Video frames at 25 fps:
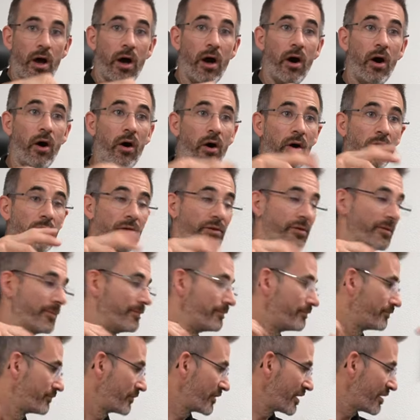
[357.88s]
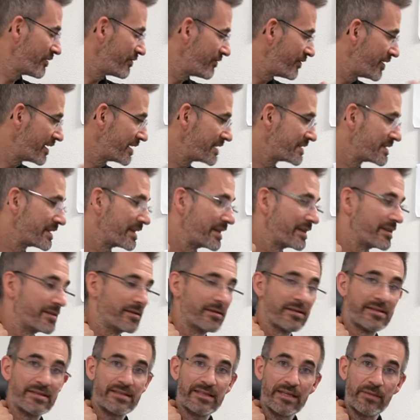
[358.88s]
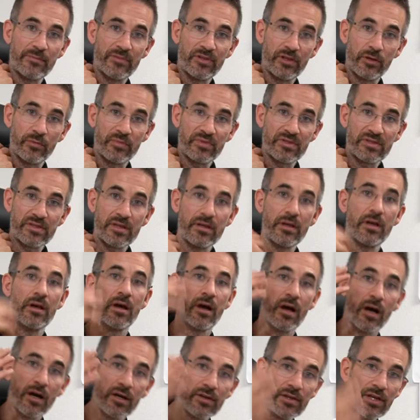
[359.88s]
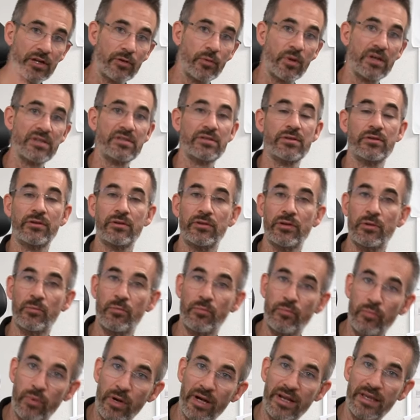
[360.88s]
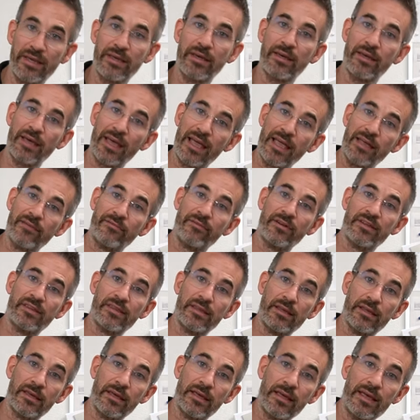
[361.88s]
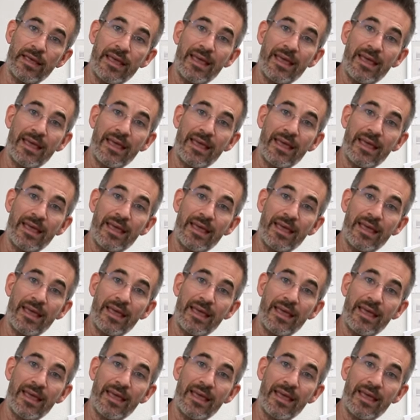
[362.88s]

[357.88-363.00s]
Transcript: on fixing the symptoms. Otherwise, you're gonna break everything